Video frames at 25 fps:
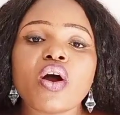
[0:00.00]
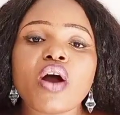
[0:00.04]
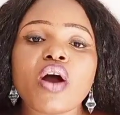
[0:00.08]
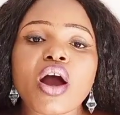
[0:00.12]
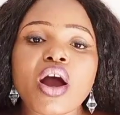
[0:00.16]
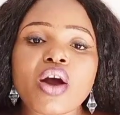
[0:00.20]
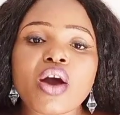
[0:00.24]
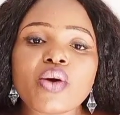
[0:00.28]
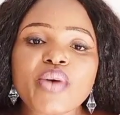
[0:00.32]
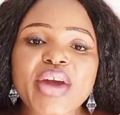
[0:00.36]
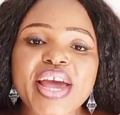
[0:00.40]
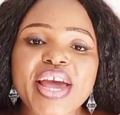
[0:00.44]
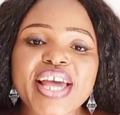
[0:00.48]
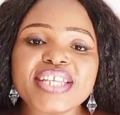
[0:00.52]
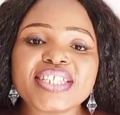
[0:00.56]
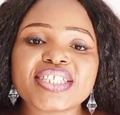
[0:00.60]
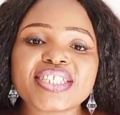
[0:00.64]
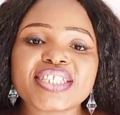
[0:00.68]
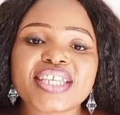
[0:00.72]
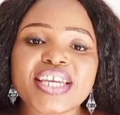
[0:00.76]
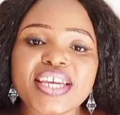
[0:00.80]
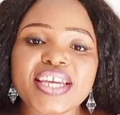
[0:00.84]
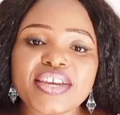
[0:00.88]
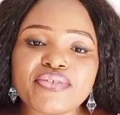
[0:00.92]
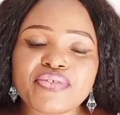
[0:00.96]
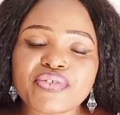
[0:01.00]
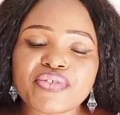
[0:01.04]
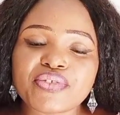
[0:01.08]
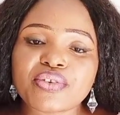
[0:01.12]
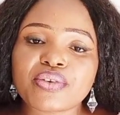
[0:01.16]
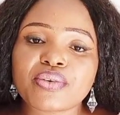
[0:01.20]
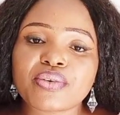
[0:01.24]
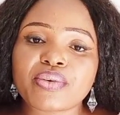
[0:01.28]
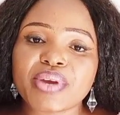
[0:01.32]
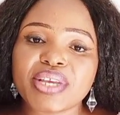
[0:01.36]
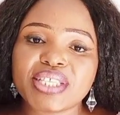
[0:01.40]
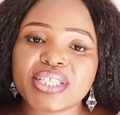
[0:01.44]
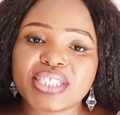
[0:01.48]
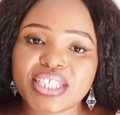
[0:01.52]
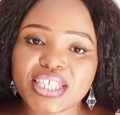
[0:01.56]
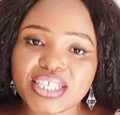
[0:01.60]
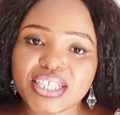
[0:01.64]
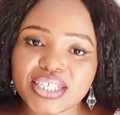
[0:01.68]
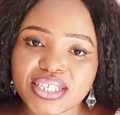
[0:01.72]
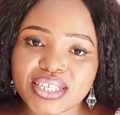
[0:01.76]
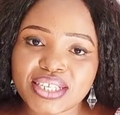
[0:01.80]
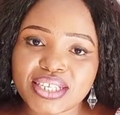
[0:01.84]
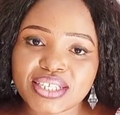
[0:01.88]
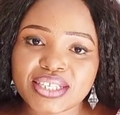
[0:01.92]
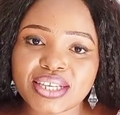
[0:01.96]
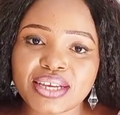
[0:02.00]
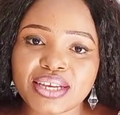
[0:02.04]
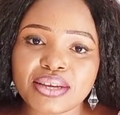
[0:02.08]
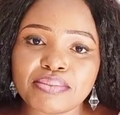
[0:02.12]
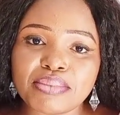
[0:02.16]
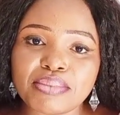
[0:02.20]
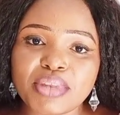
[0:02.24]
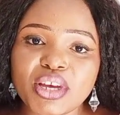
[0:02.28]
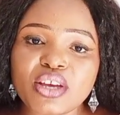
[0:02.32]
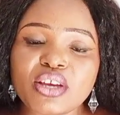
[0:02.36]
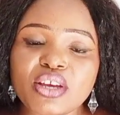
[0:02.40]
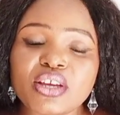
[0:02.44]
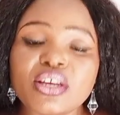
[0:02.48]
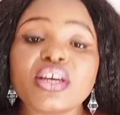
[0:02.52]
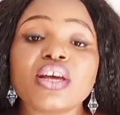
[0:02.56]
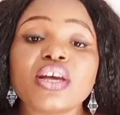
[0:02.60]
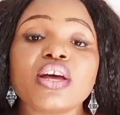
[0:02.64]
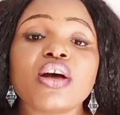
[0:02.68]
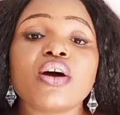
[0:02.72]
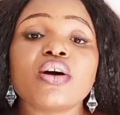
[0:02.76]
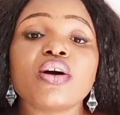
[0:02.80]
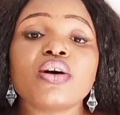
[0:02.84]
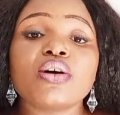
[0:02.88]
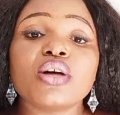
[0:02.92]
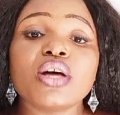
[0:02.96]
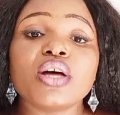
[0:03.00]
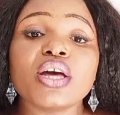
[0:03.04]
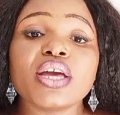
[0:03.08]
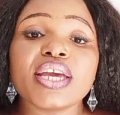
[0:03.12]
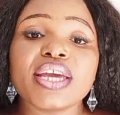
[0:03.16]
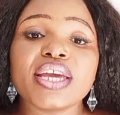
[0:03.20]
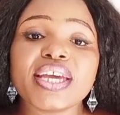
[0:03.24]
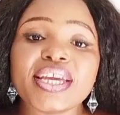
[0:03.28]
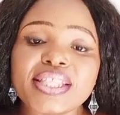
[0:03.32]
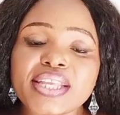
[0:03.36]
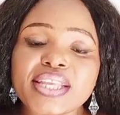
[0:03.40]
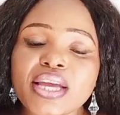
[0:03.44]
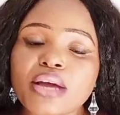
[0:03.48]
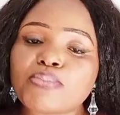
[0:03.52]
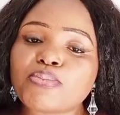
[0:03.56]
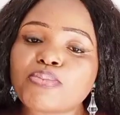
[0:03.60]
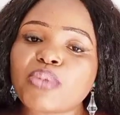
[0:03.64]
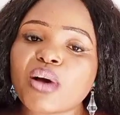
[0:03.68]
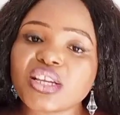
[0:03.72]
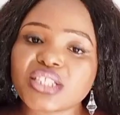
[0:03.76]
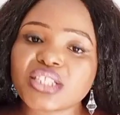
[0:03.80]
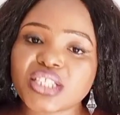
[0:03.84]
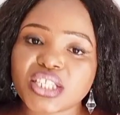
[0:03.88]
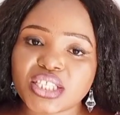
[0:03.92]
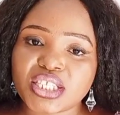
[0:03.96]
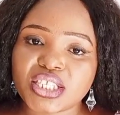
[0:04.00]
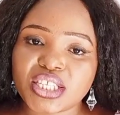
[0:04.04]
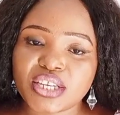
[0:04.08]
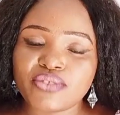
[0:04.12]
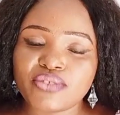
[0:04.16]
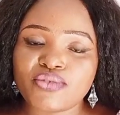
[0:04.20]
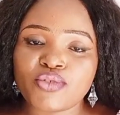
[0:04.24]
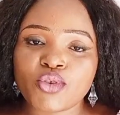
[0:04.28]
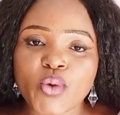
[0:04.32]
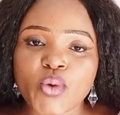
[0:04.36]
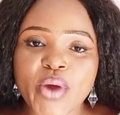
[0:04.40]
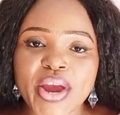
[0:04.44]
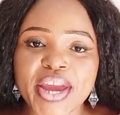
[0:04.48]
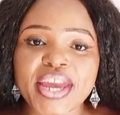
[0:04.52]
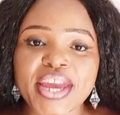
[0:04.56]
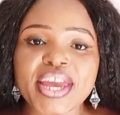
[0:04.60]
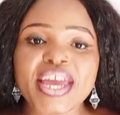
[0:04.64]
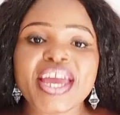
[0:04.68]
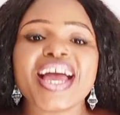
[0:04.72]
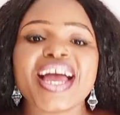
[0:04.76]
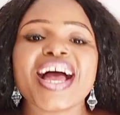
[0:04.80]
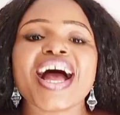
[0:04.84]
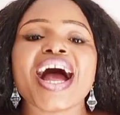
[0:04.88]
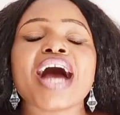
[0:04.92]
Always give criticism in a positive way.